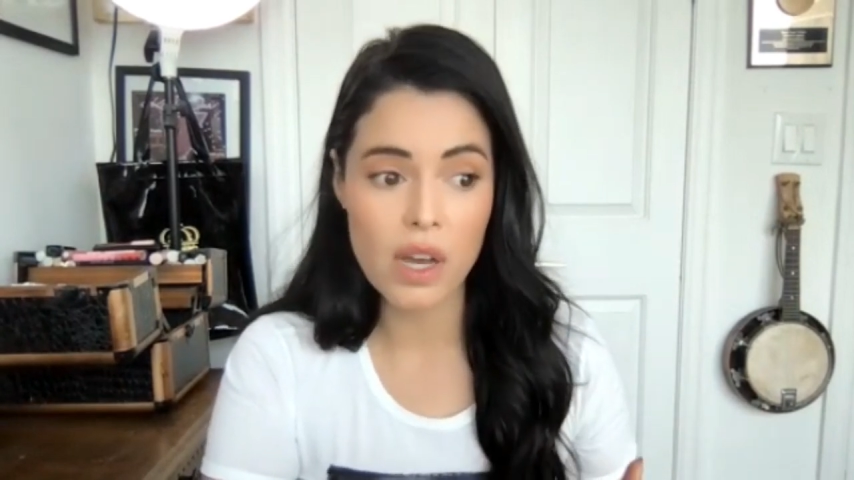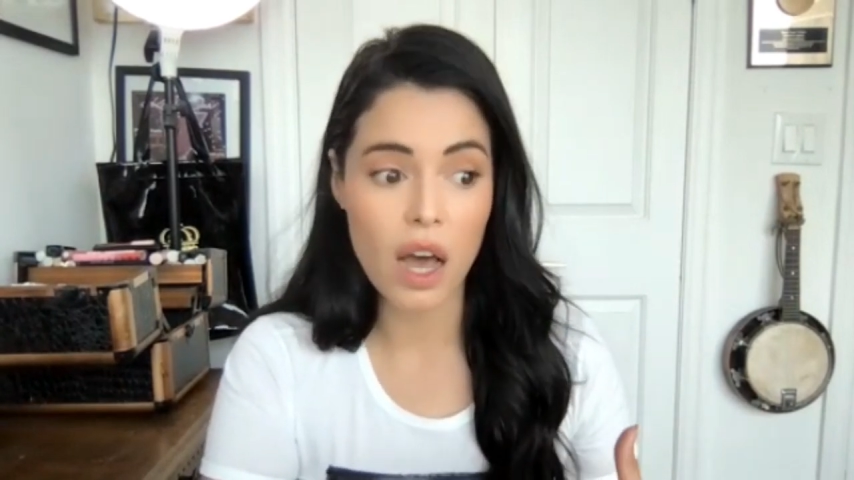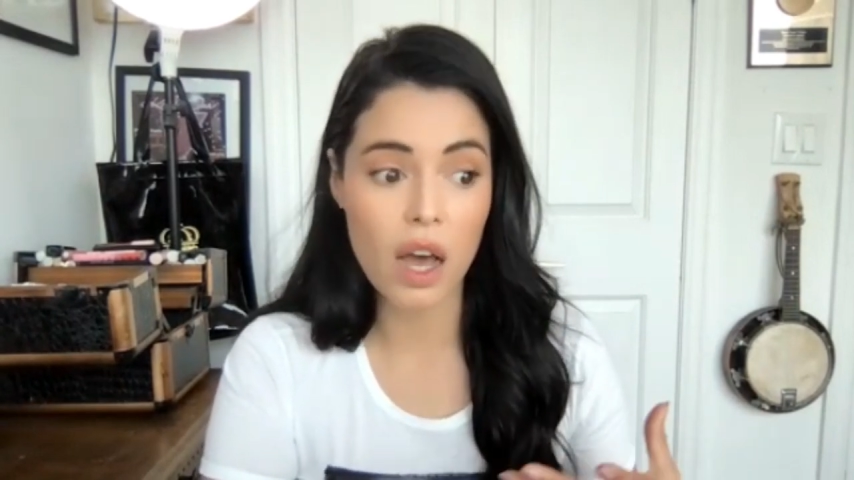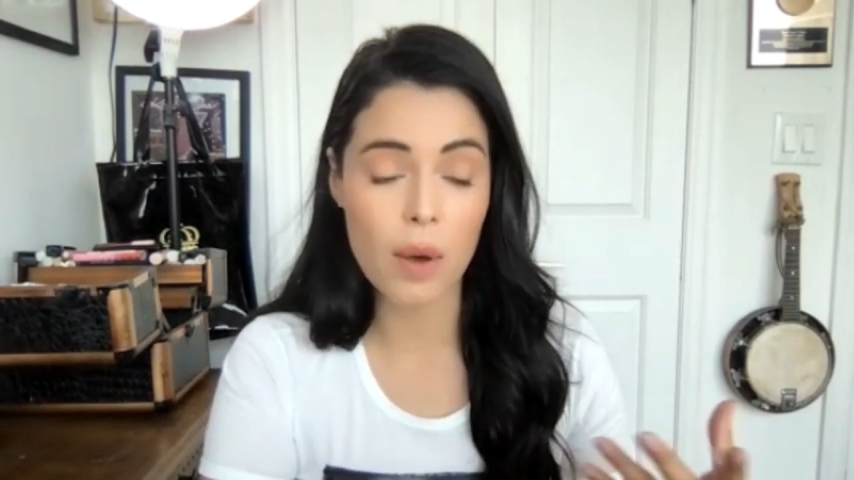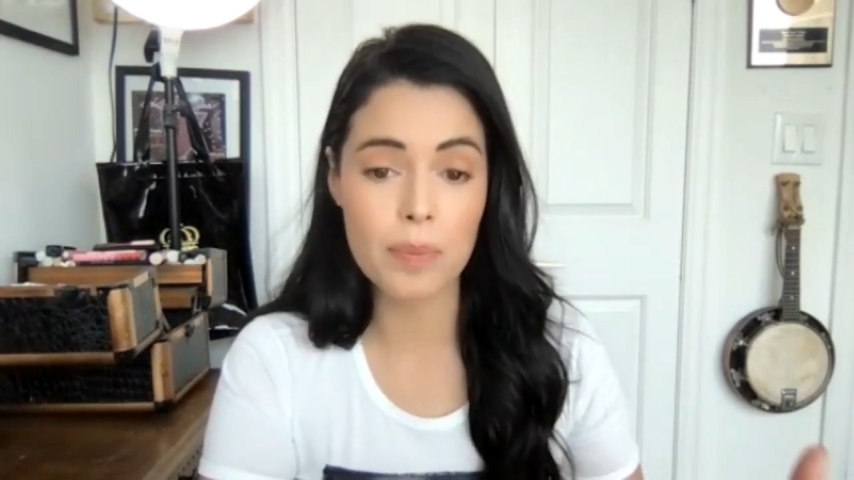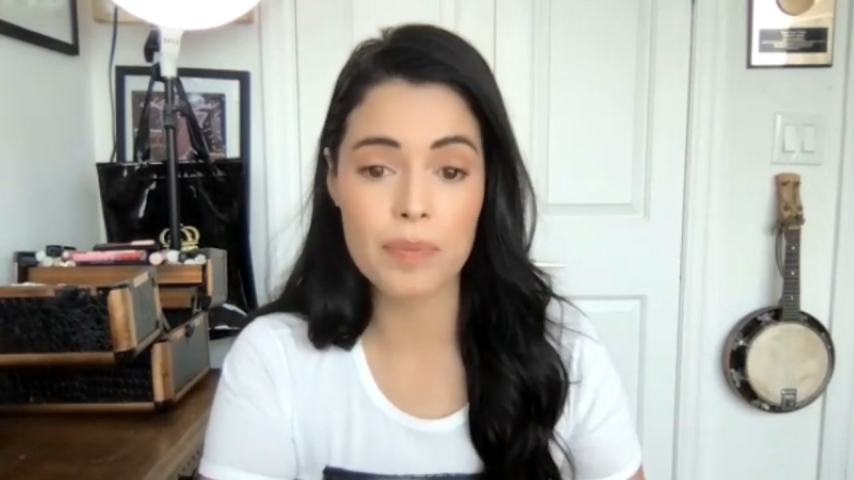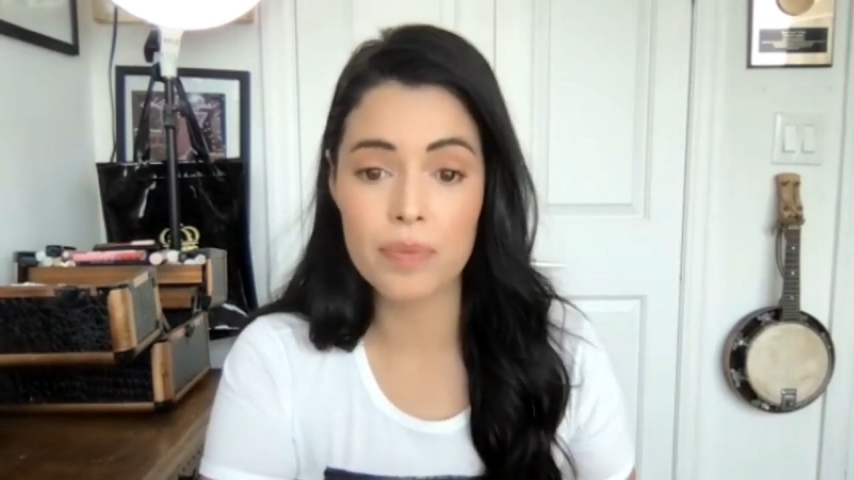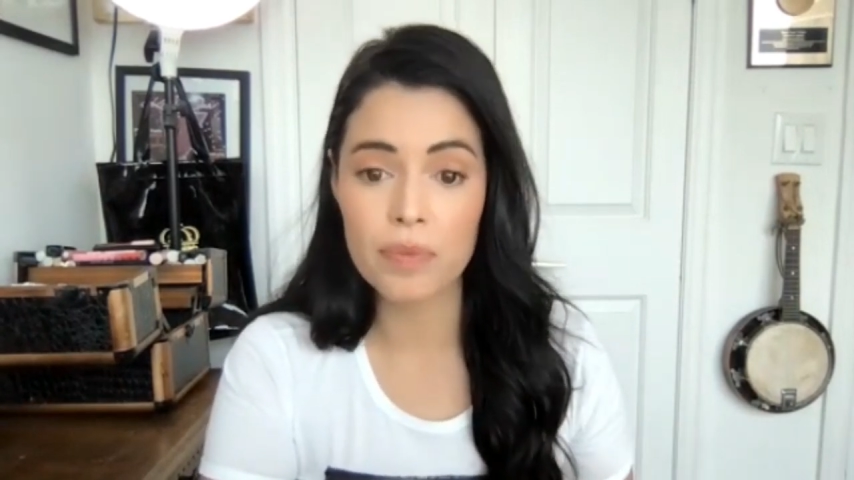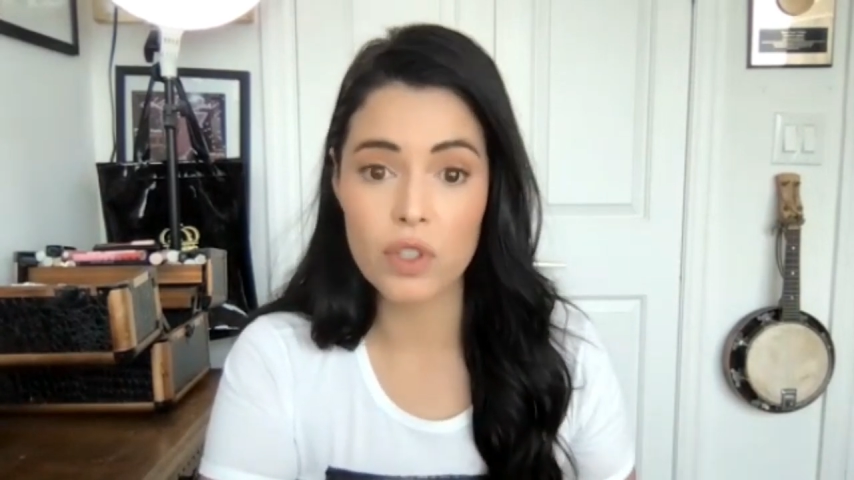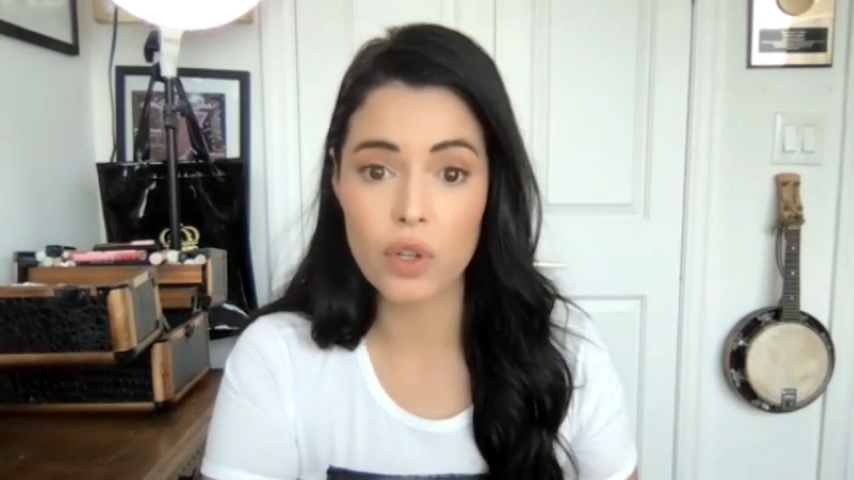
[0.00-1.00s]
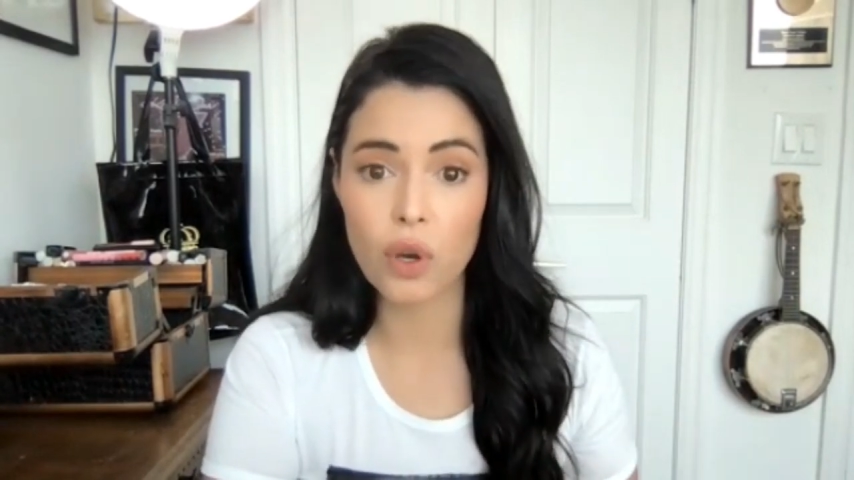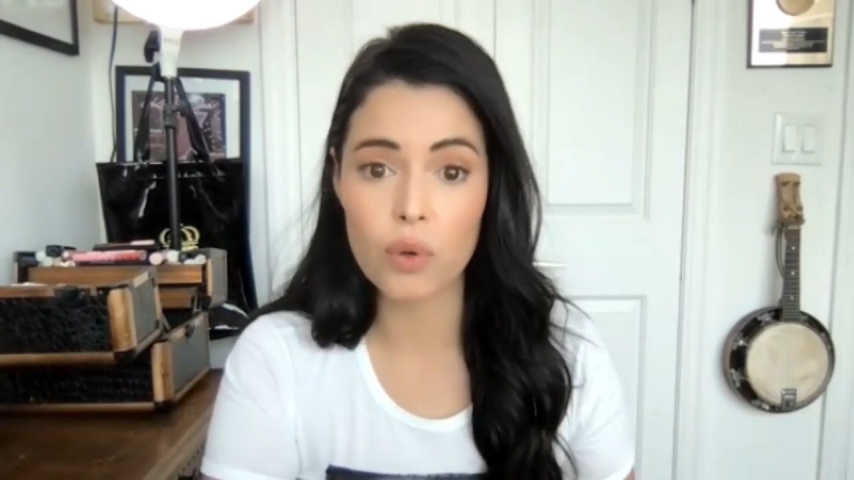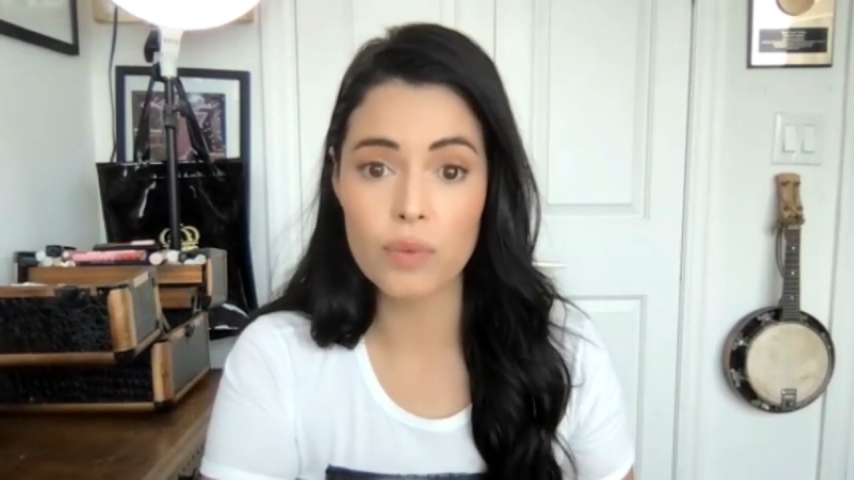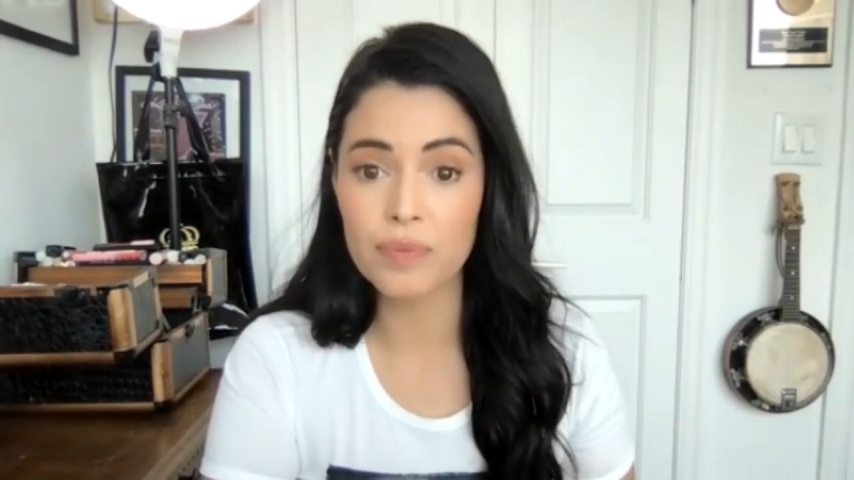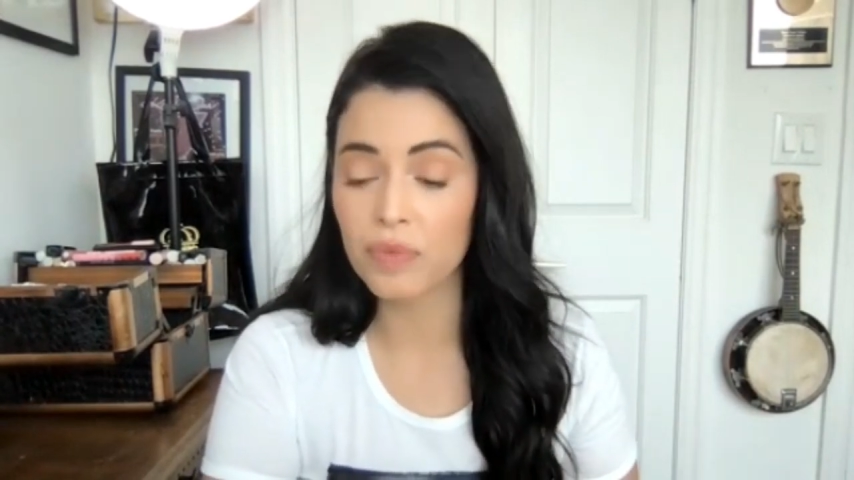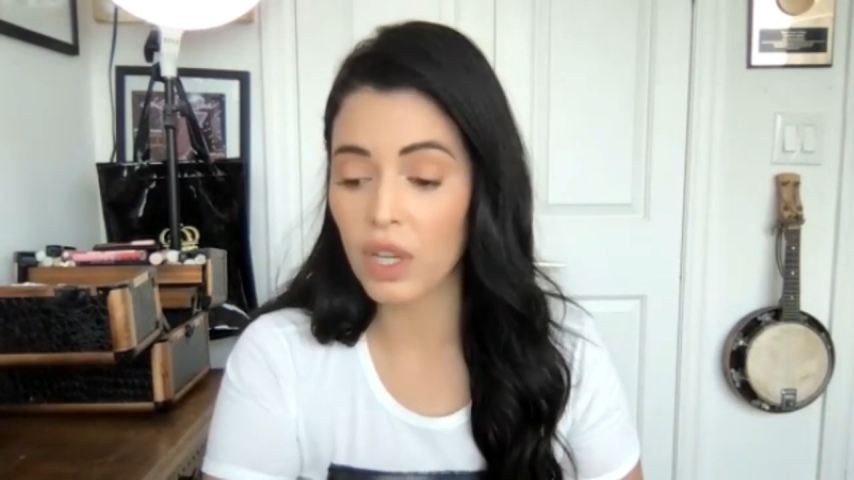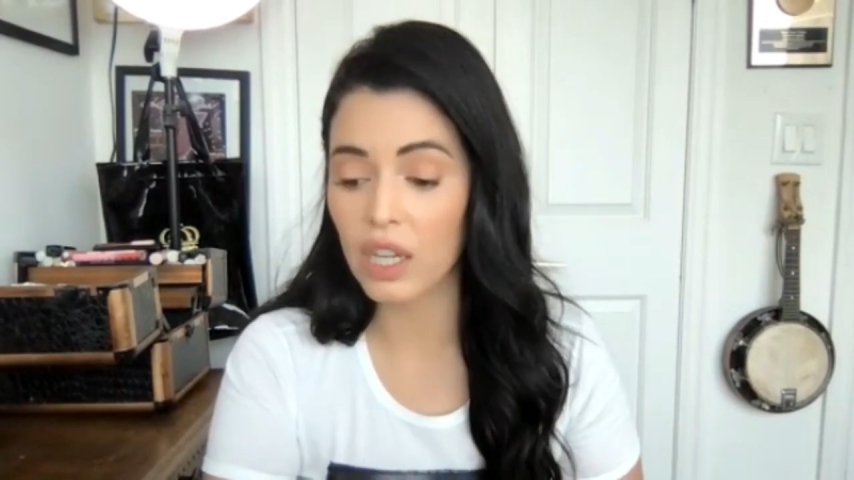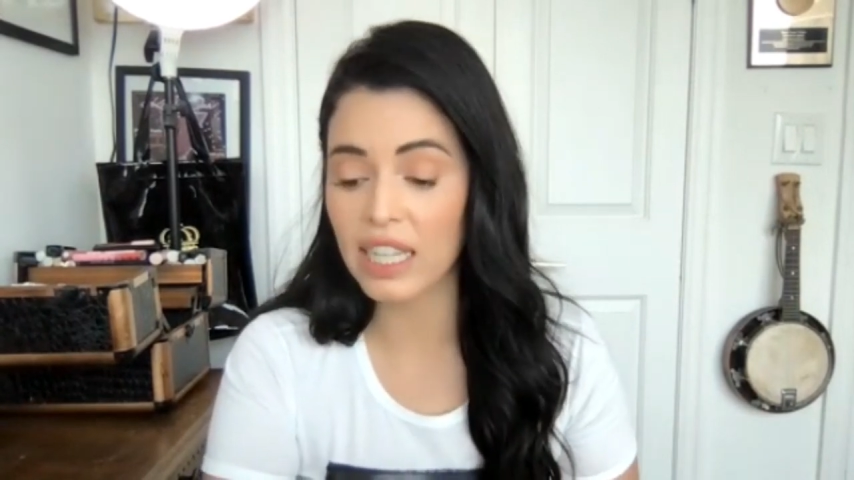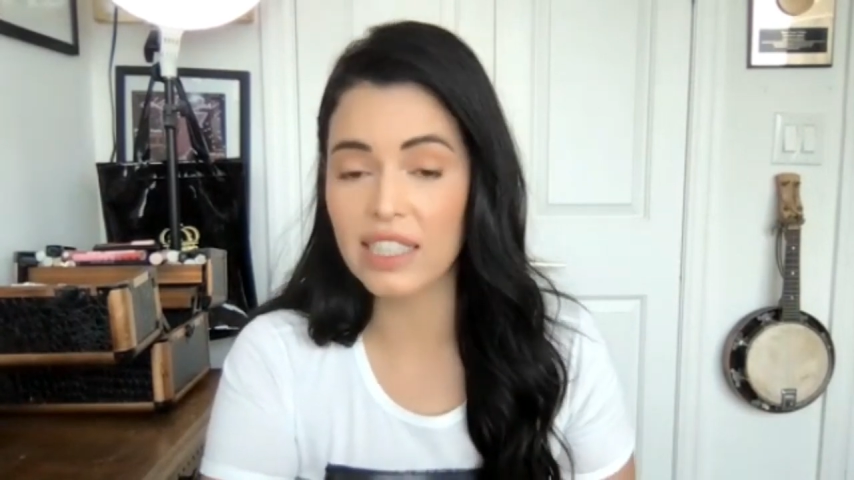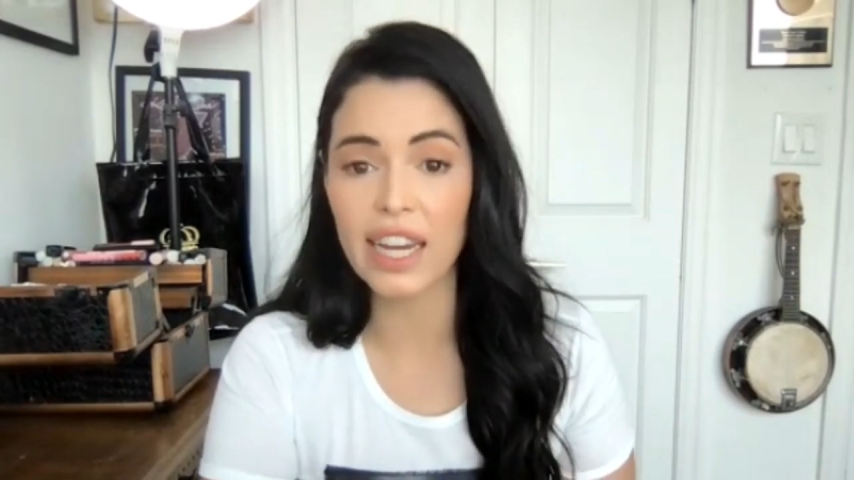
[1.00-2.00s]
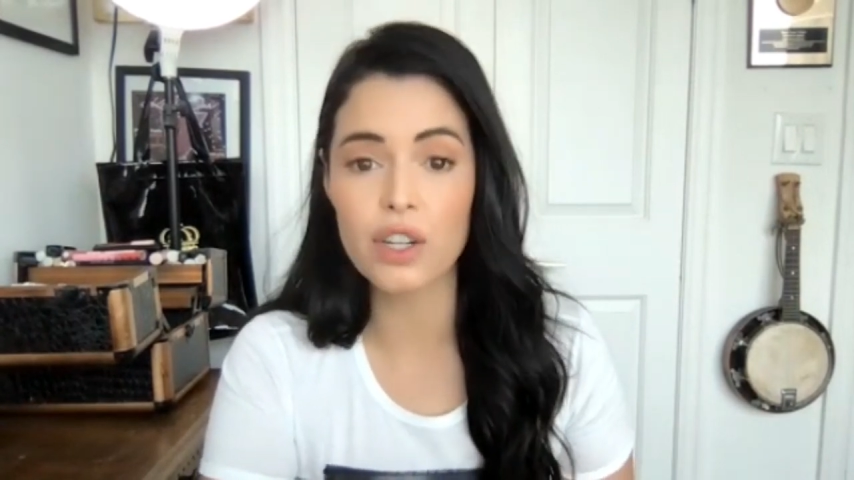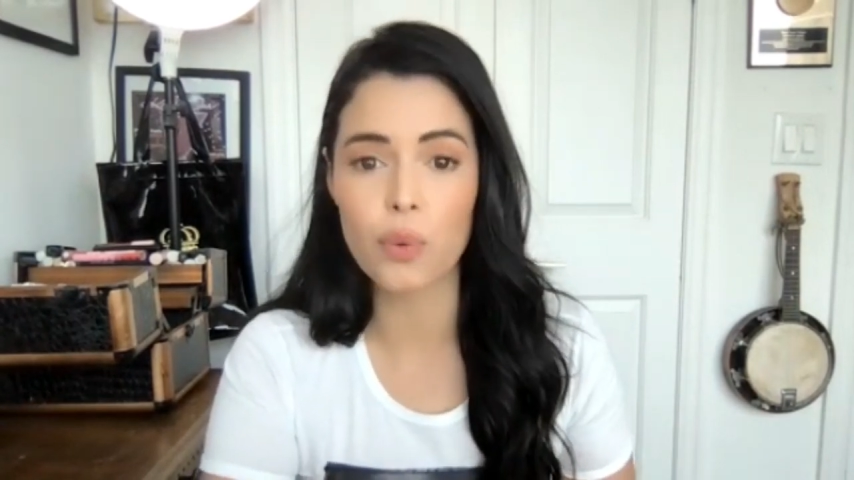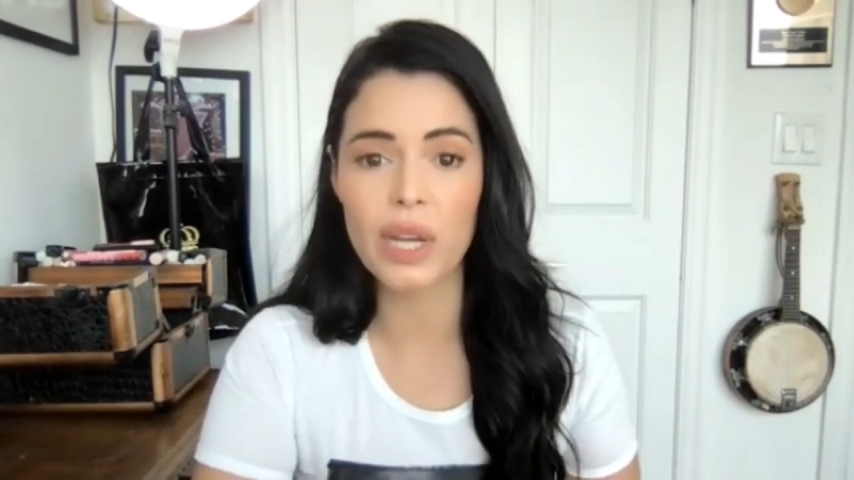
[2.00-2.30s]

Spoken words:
you know, a container.